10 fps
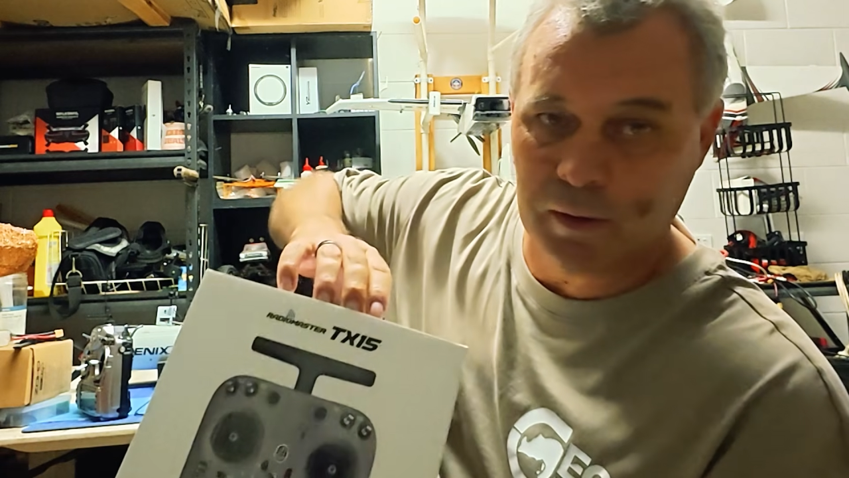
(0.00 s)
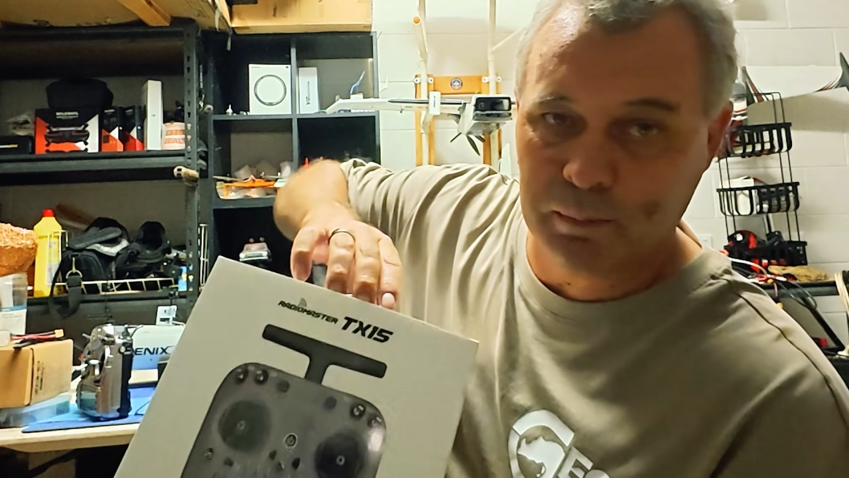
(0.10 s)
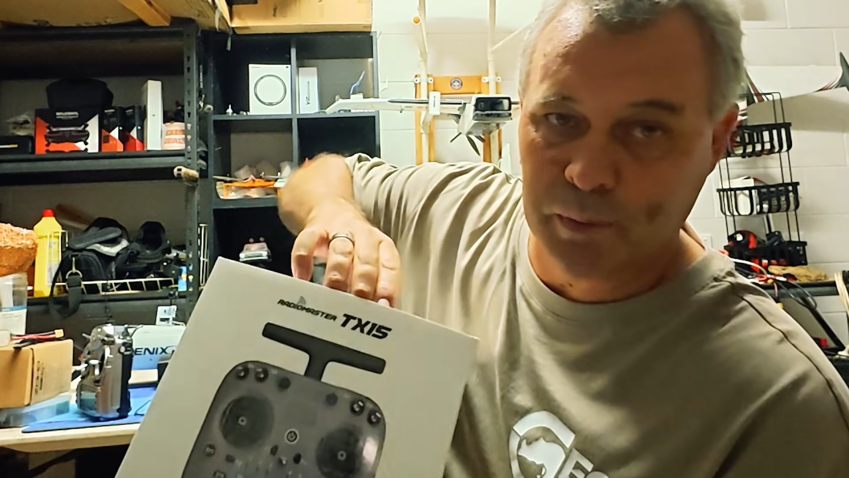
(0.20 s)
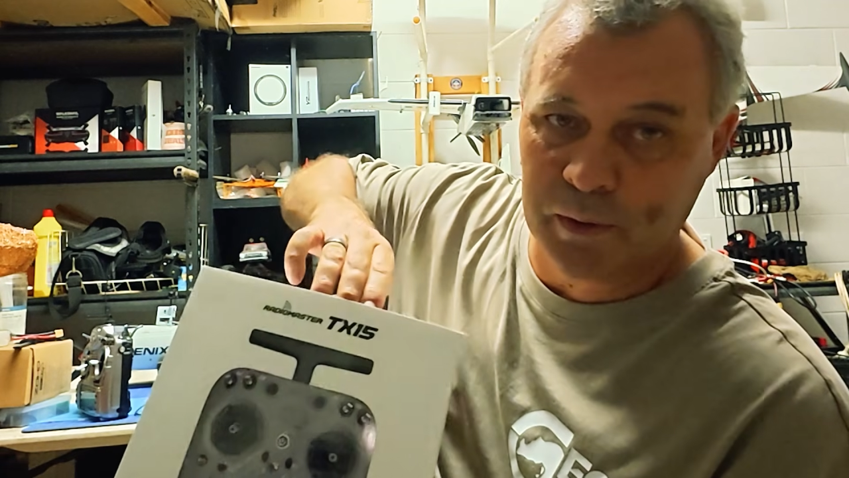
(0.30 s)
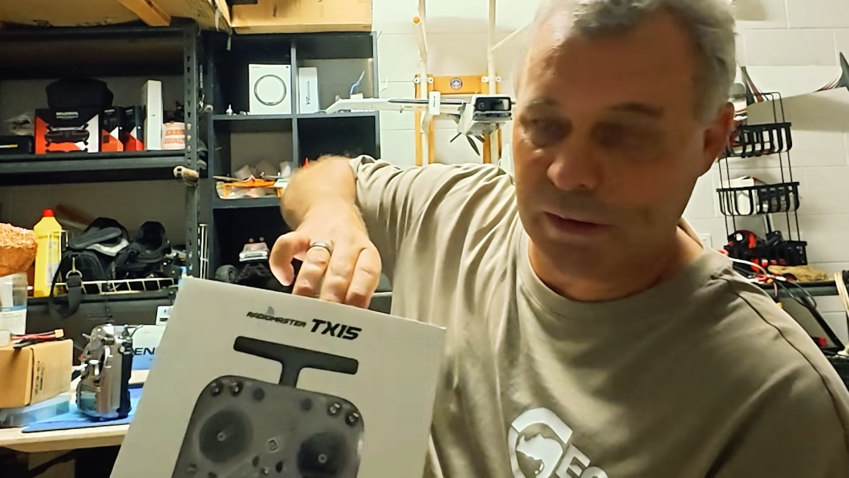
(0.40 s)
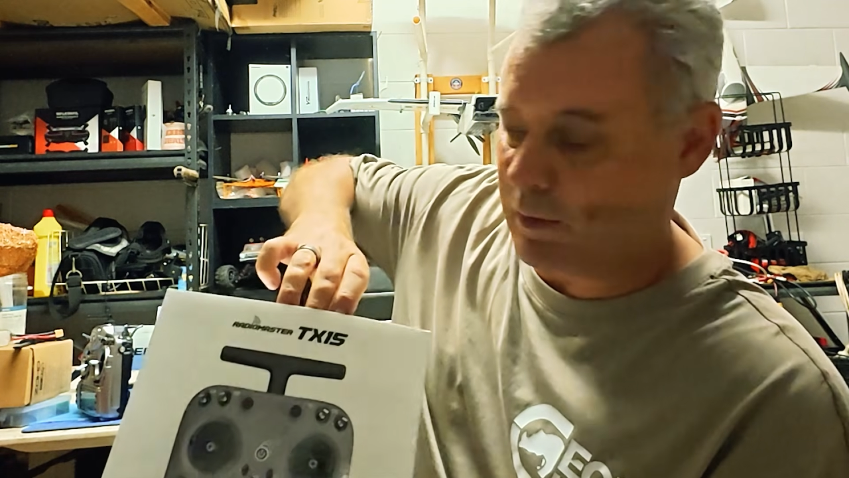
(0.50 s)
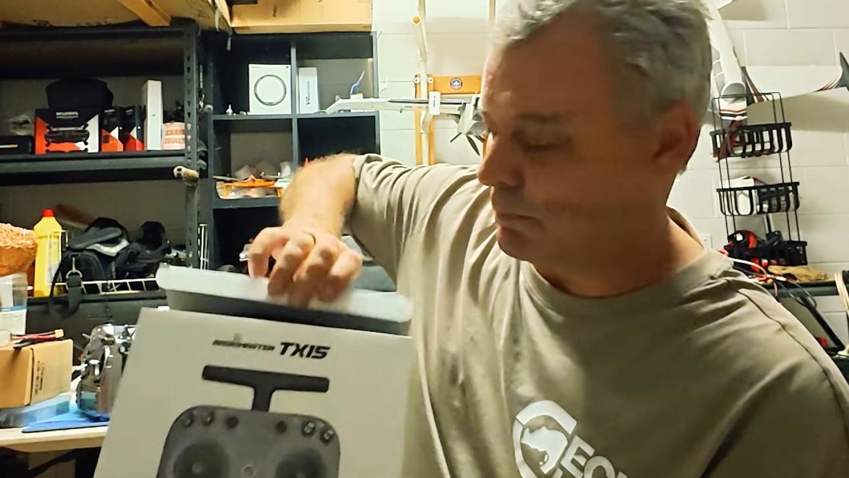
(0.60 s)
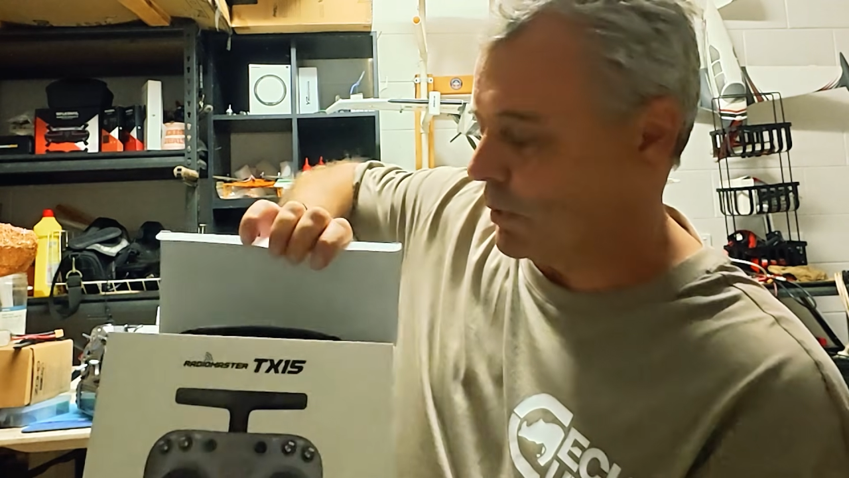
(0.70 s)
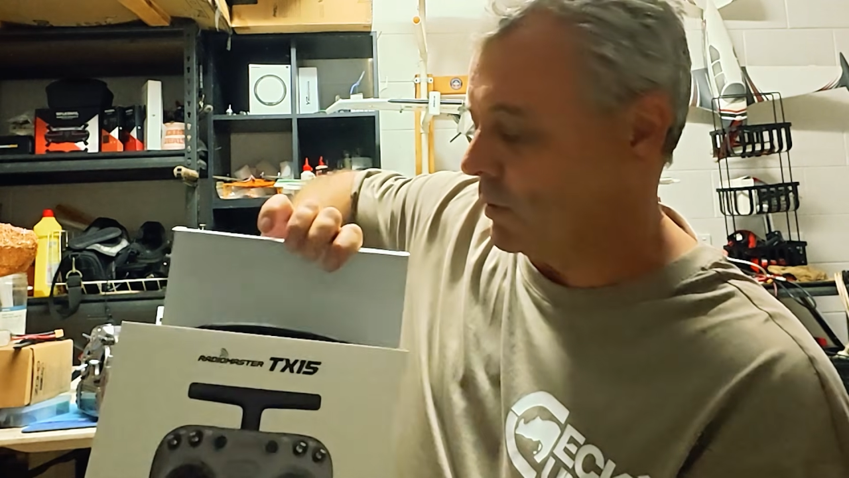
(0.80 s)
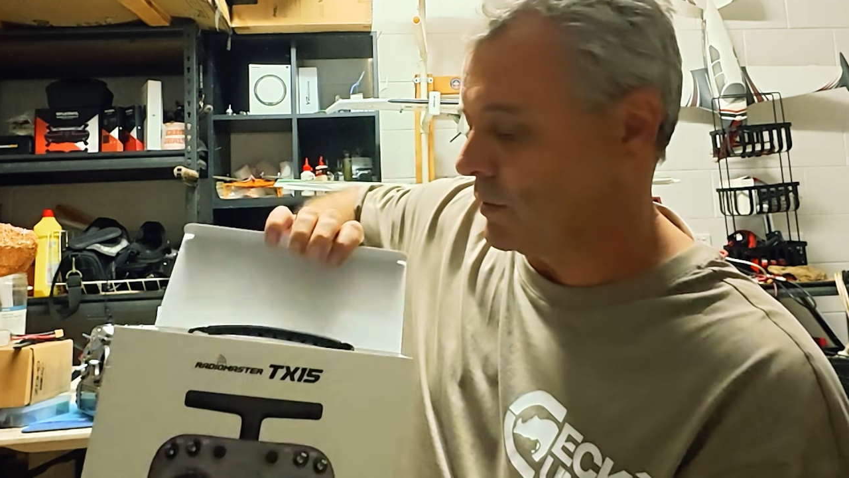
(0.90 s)
but in the
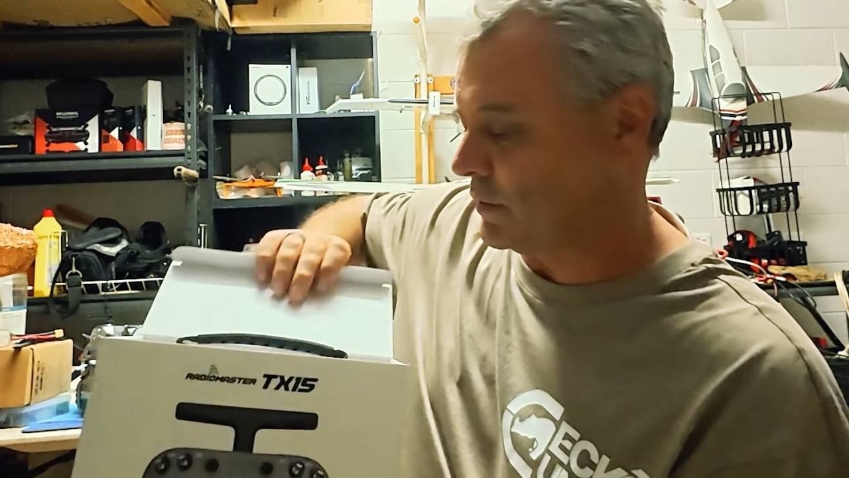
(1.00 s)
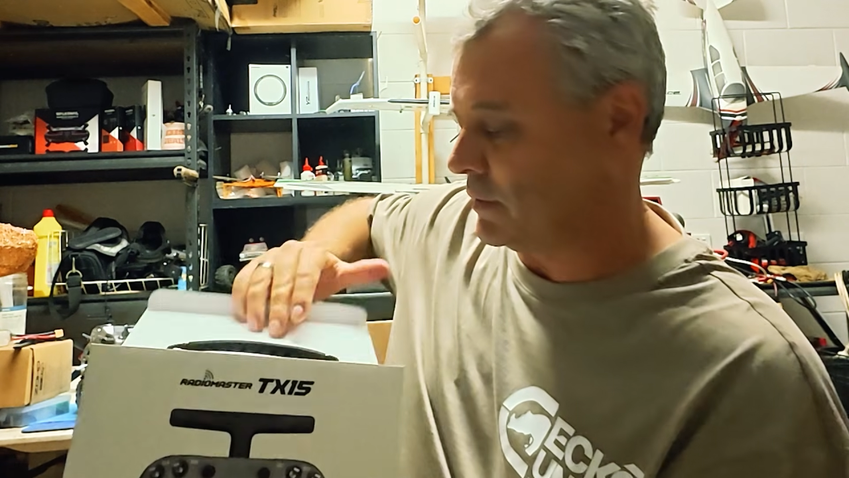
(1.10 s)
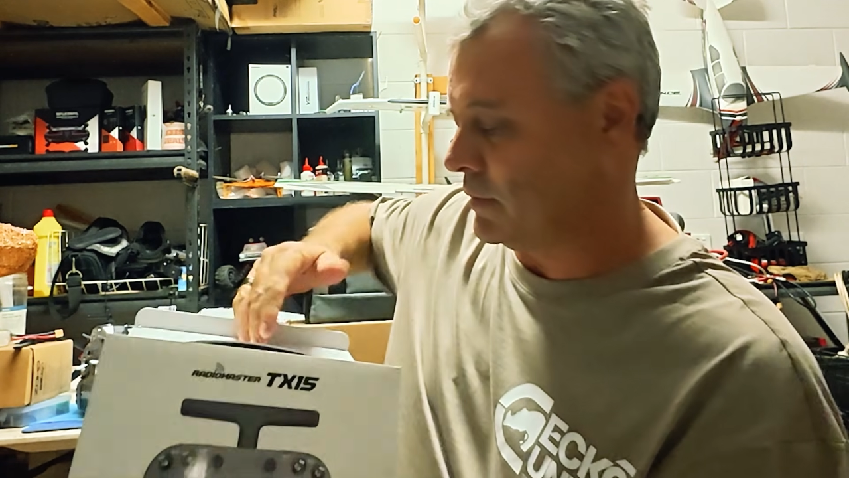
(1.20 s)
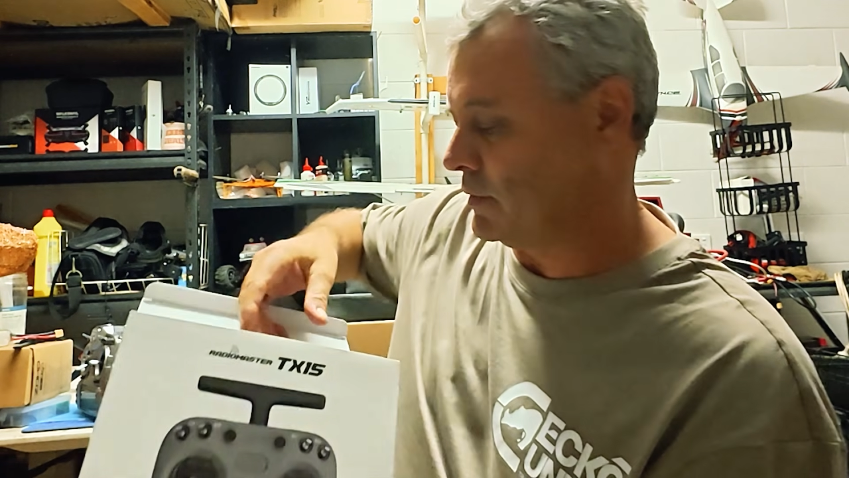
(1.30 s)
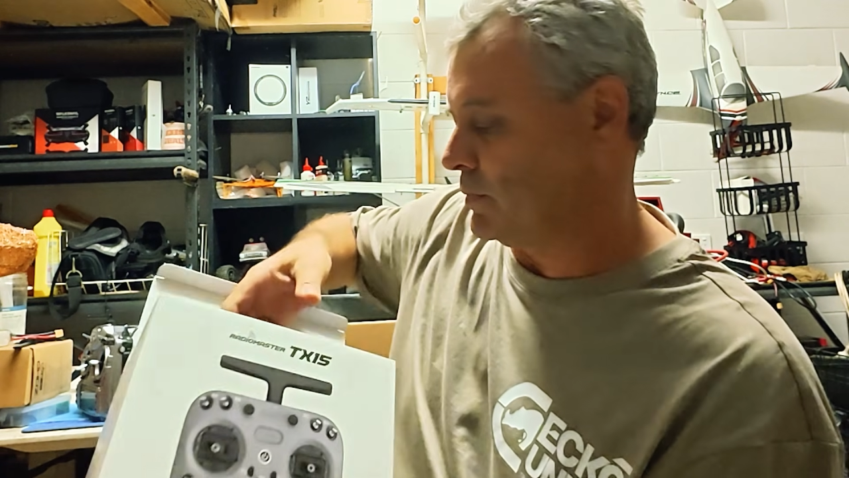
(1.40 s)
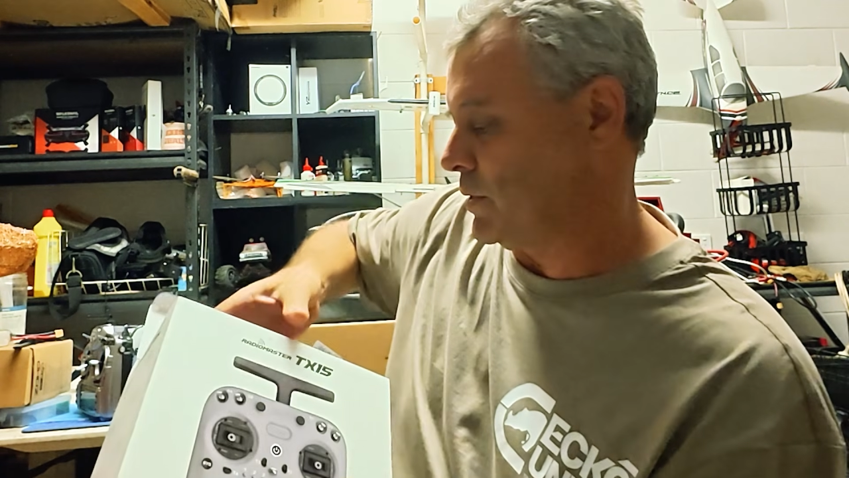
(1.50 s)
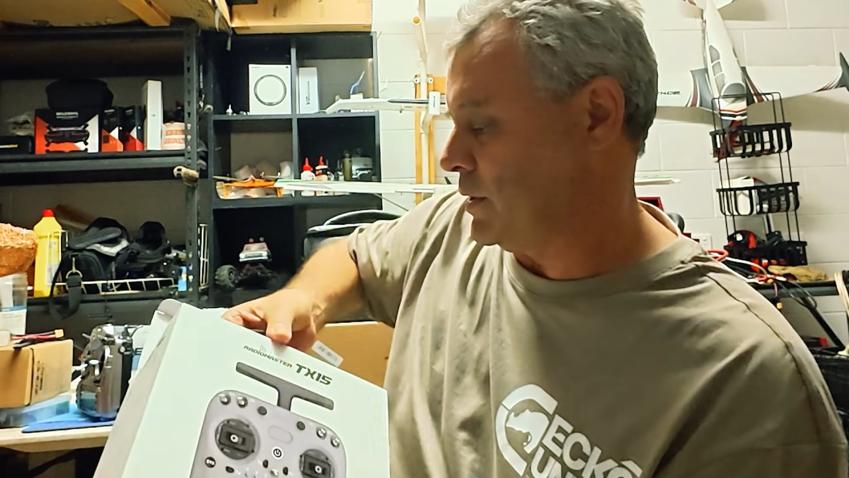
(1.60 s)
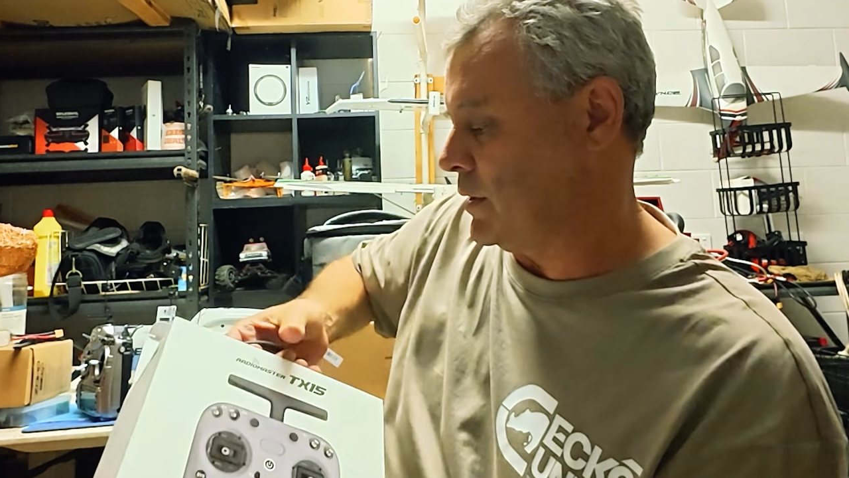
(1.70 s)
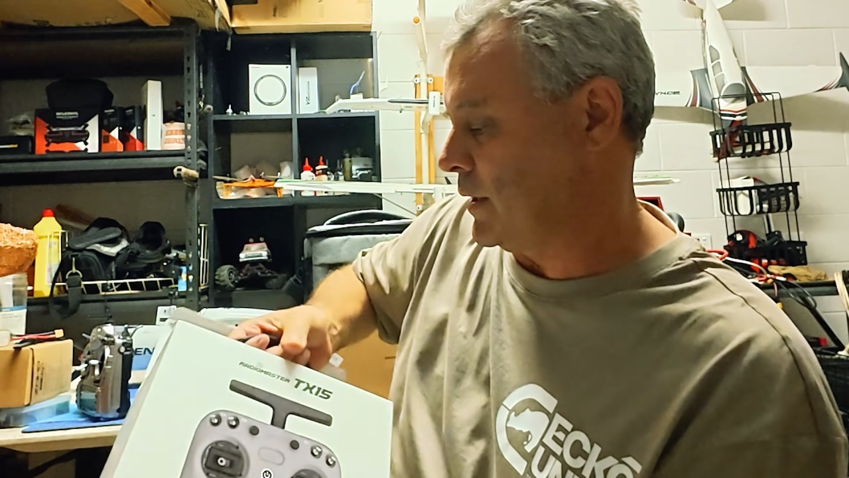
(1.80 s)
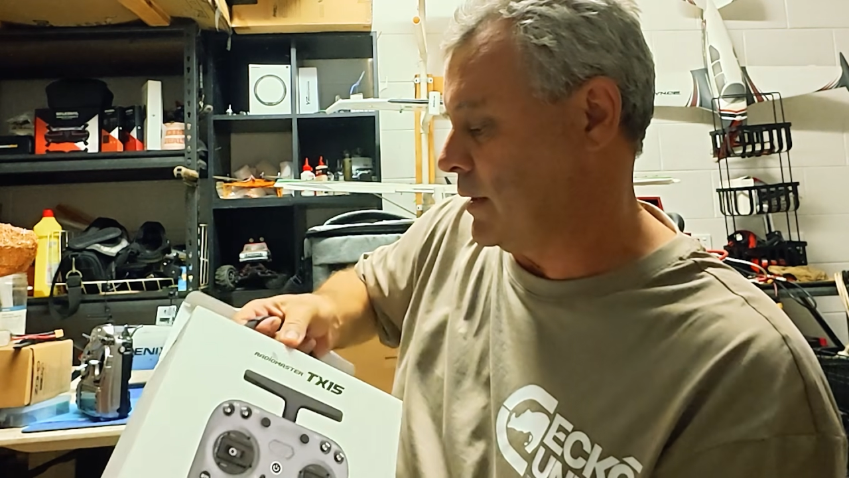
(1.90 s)
box, this is what you
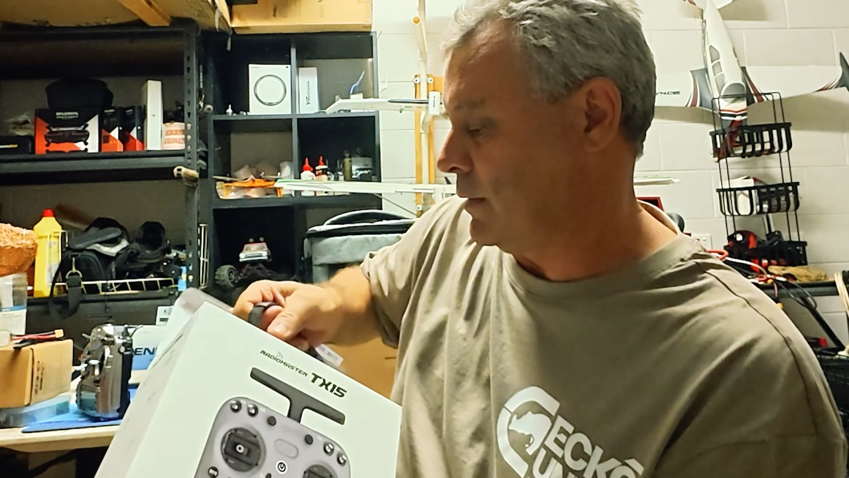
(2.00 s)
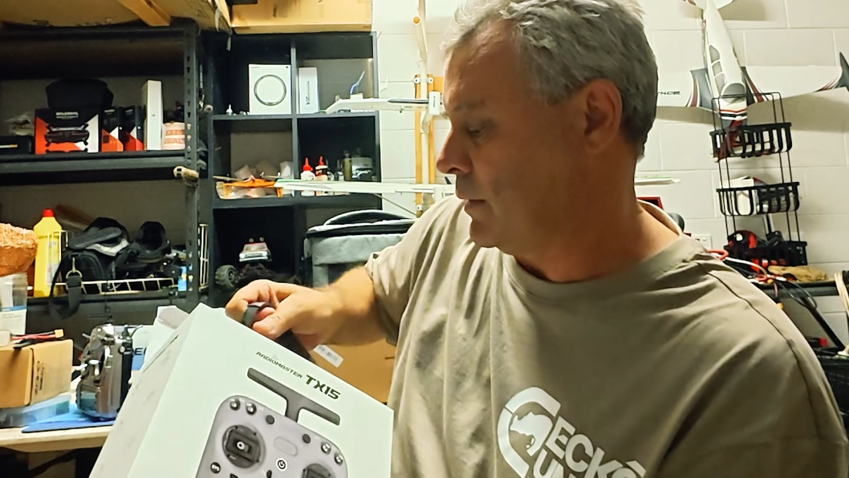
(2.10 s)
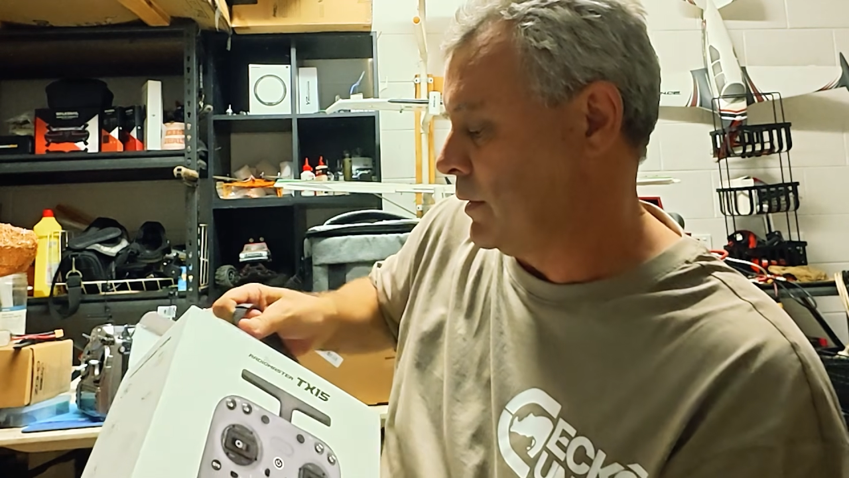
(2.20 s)
get.